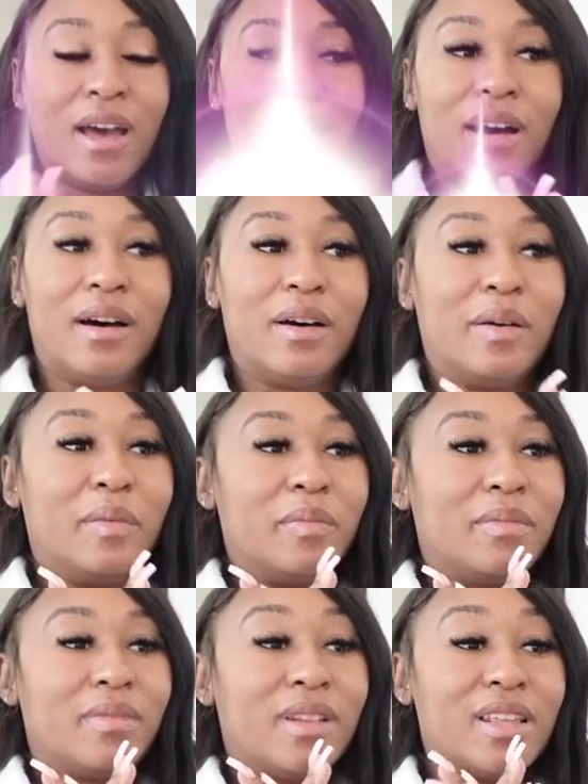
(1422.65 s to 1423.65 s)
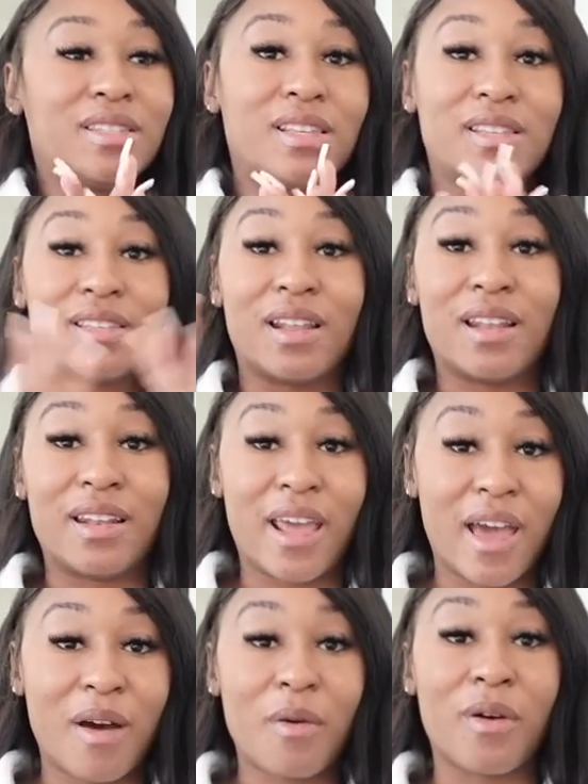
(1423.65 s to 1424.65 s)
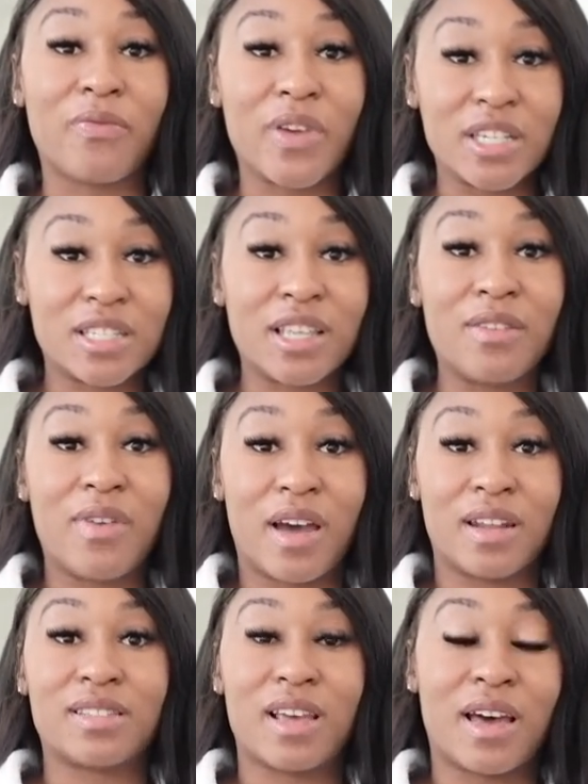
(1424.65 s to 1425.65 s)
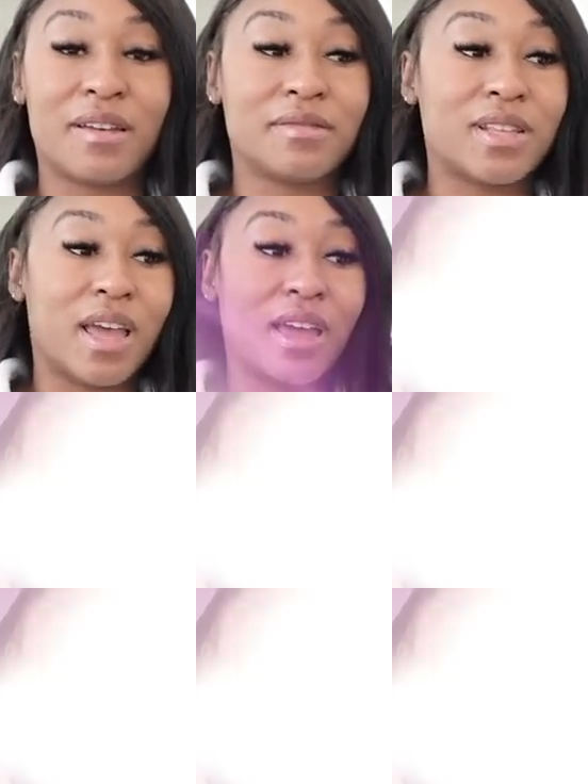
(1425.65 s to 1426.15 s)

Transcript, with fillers: um, this is now officially Valentine's Day.